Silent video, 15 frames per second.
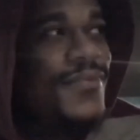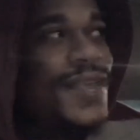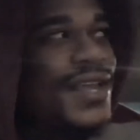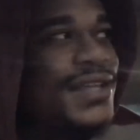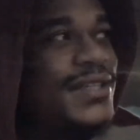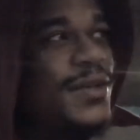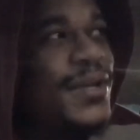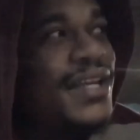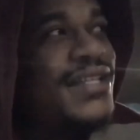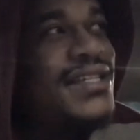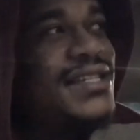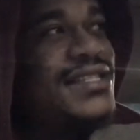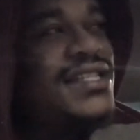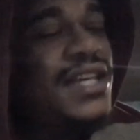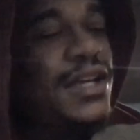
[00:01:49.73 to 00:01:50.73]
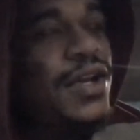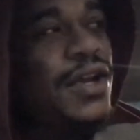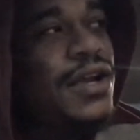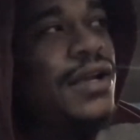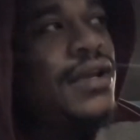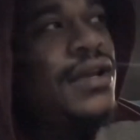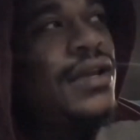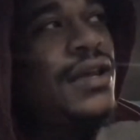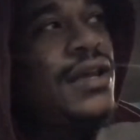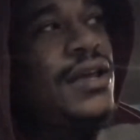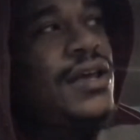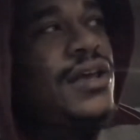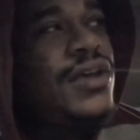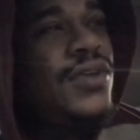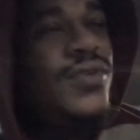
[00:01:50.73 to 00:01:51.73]
so they just took her.
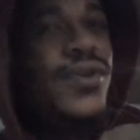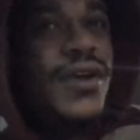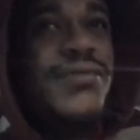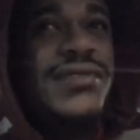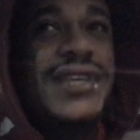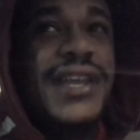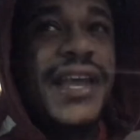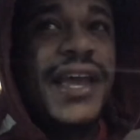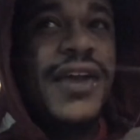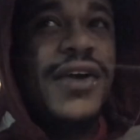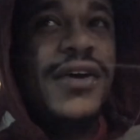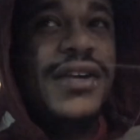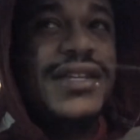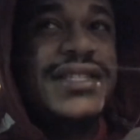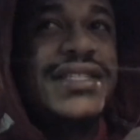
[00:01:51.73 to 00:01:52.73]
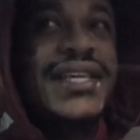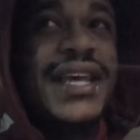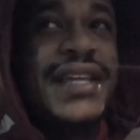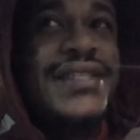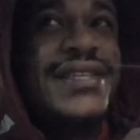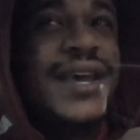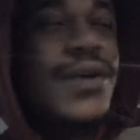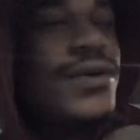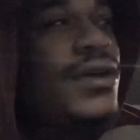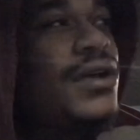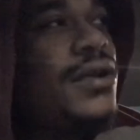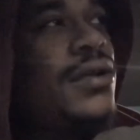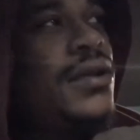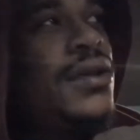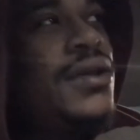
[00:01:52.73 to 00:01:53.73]
You know what I'm saying? They got all these tents out here.